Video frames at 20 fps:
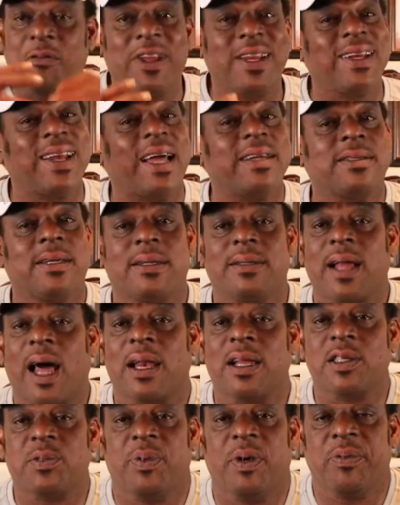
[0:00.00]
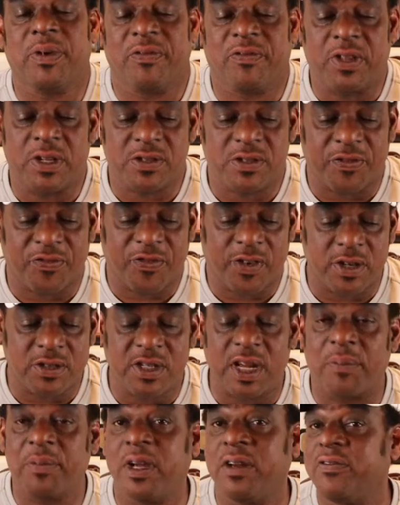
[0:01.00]
I really like to acknowledge people. If this your
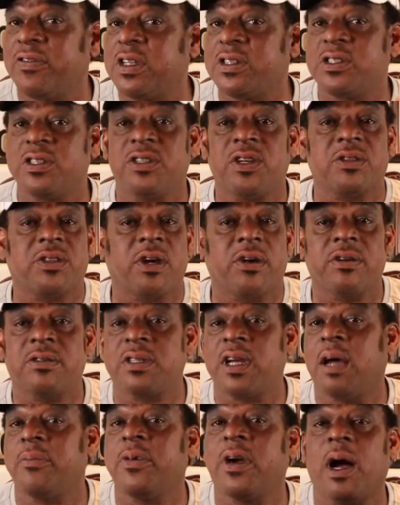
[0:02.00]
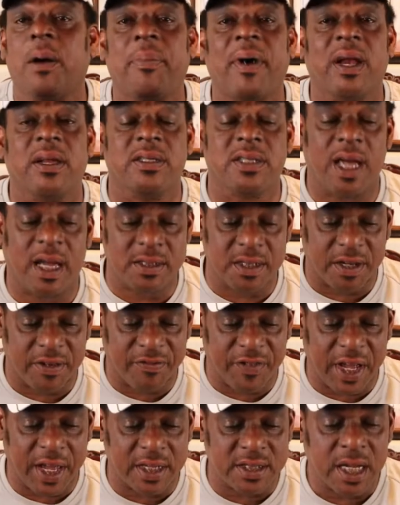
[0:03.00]
first time here, if this is your third time here, I apologize in
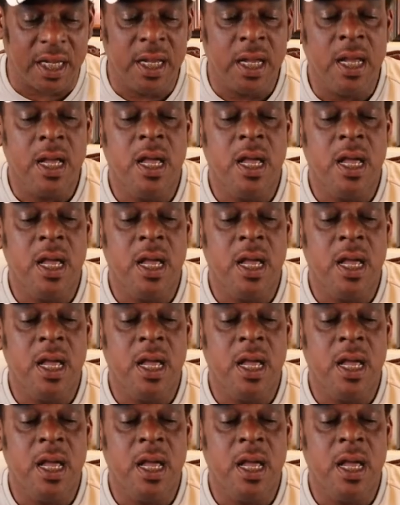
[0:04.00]
advance.